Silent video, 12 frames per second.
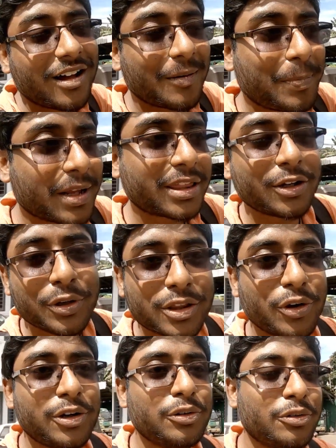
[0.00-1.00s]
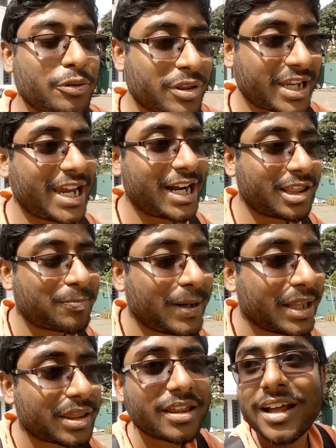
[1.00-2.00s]
person who is going to stay at his
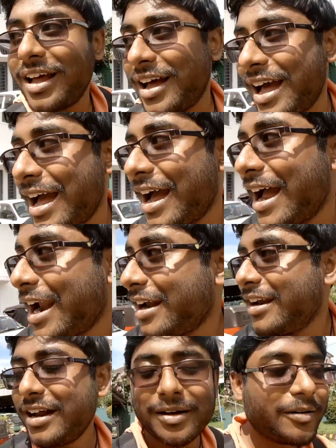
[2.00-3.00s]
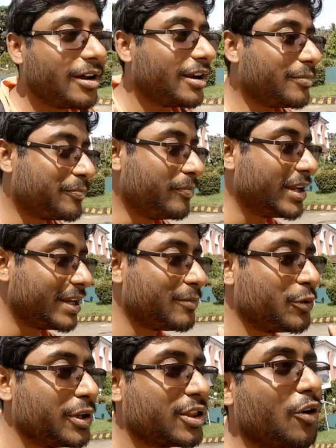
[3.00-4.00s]
place and bring him
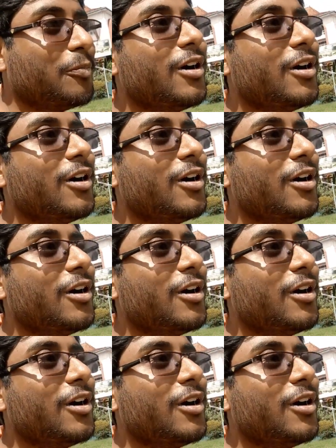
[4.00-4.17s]
to his home.